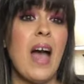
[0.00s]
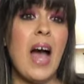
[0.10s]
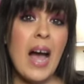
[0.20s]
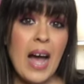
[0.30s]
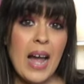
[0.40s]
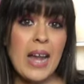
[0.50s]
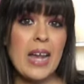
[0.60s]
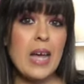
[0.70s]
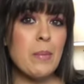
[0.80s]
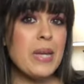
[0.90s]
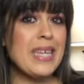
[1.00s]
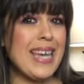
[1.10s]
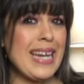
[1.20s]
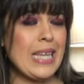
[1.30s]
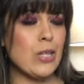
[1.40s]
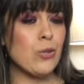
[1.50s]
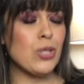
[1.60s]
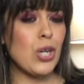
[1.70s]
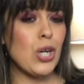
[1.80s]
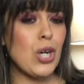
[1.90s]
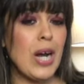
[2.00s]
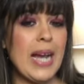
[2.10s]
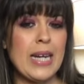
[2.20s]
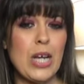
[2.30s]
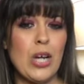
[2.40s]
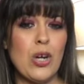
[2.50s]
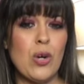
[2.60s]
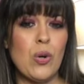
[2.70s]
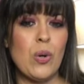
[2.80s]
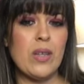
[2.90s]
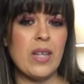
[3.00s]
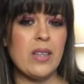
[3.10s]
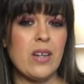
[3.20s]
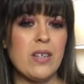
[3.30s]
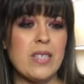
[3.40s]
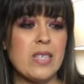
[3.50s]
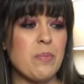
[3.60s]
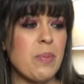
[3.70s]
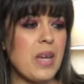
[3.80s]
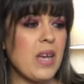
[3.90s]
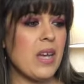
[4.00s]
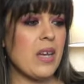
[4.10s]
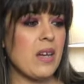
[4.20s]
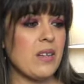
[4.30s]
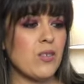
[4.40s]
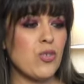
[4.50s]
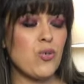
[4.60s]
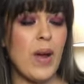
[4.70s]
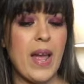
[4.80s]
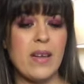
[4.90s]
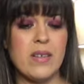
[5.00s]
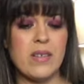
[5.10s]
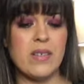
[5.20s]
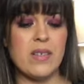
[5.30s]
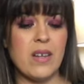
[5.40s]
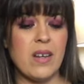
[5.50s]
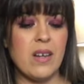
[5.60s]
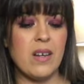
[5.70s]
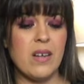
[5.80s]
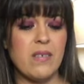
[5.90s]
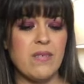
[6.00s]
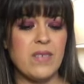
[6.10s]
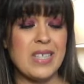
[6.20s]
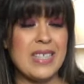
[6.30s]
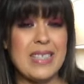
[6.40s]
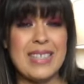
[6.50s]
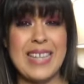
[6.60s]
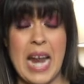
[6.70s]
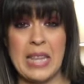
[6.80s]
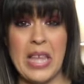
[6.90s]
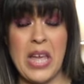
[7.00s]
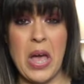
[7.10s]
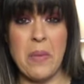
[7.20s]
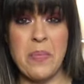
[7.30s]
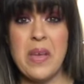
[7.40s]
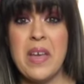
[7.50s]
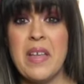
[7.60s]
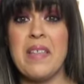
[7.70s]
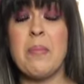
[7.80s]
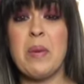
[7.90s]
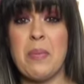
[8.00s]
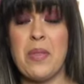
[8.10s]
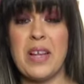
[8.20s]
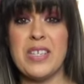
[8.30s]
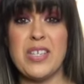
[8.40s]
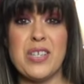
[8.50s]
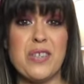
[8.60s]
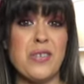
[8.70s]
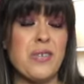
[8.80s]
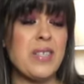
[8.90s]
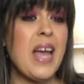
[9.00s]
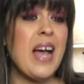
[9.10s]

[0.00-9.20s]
I am a Yeti user. I know that there is this big trend of, is it the Stanley Cup that people like to use?